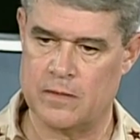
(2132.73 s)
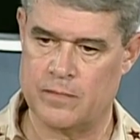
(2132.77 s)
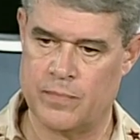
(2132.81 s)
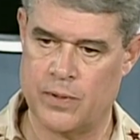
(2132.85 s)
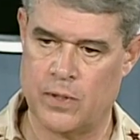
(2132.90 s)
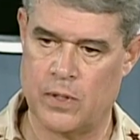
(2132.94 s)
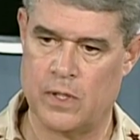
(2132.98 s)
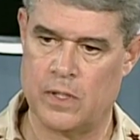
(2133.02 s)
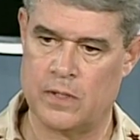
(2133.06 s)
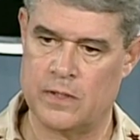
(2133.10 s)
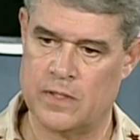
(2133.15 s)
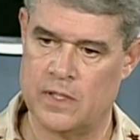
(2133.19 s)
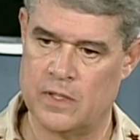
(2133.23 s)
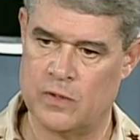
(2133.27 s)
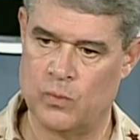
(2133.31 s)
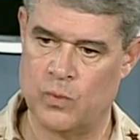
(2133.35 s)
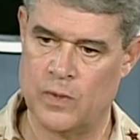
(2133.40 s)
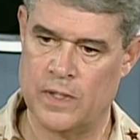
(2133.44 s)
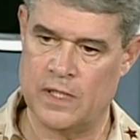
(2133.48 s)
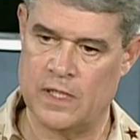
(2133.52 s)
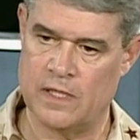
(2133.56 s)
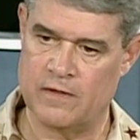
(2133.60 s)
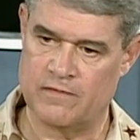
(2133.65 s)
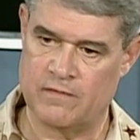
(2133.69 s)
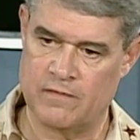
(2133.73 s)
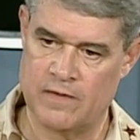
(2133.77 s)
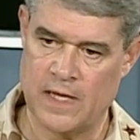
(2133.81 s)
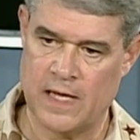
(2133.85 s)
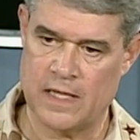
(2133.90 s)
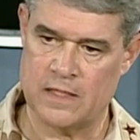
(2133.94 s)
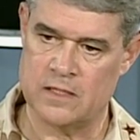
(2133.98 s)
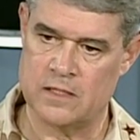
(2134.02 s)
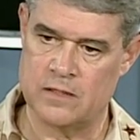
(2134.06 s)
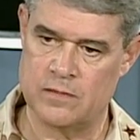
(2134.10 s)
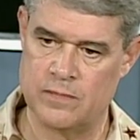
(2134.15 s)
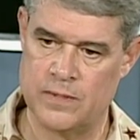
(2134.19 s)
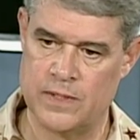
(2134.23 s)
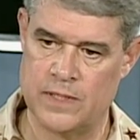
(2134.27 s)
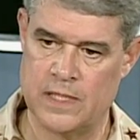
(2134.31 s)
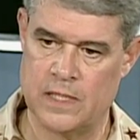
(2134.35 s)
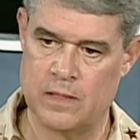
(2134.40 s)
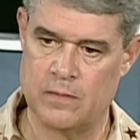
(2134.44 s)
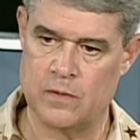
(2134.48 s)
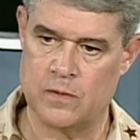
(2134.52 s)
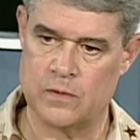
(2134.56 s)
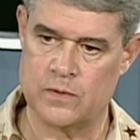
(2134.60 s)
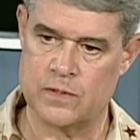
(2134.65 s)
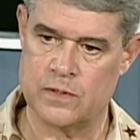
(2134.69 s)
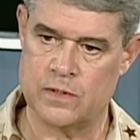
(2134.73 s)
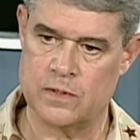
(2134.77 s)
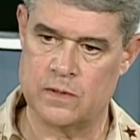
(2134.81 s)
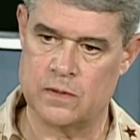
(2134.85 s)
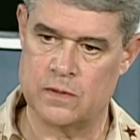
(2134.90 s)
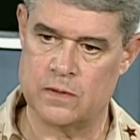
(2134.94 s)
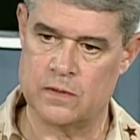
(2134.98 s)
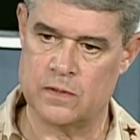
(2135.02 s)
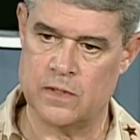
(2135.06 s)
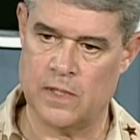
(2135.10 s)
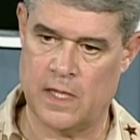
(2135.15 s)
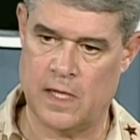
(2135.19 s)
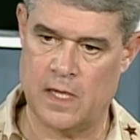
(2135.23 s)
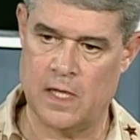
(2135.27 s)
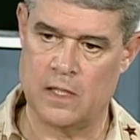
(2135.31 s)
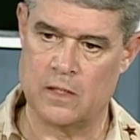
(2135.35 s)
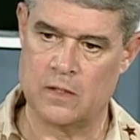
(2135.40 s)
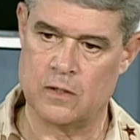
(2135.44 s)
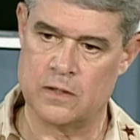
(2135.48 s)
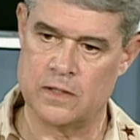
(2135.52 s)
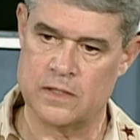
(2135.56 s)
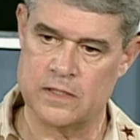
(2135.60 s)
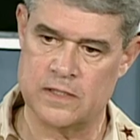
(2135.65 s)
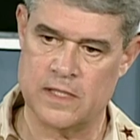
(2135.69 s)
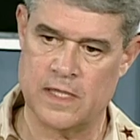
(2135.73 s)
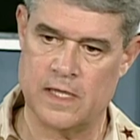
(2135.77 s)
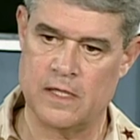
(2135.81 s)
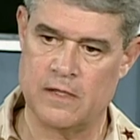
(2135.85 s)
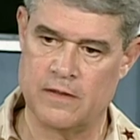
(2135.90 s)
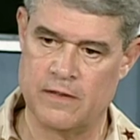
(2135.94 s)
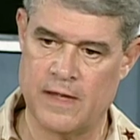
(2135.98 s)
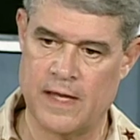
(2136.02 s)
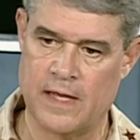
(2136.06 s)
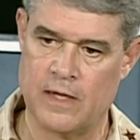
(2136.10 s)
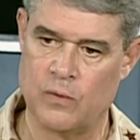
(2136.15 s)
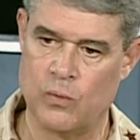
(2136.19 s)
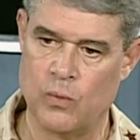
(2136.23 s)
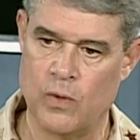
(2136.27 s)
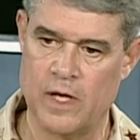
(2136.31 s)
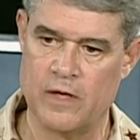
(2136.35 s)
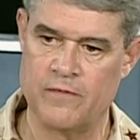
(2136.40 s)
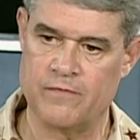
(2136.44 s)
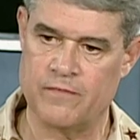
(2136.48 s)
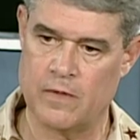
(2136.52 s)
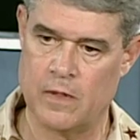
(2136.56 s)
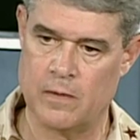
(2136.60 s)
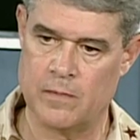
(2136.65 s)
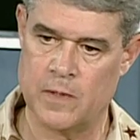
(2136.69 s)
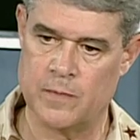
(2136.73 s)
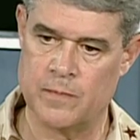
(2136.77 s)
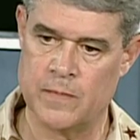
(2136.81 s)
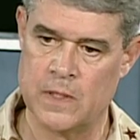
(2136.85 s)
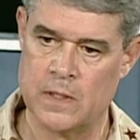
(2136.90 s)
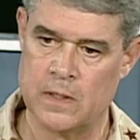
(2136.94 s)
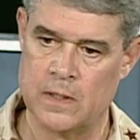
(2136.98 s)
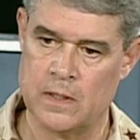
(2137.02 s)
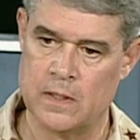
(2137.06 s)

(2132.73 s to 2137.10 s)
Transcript: part that we have got to be able to to handle and take that away from them,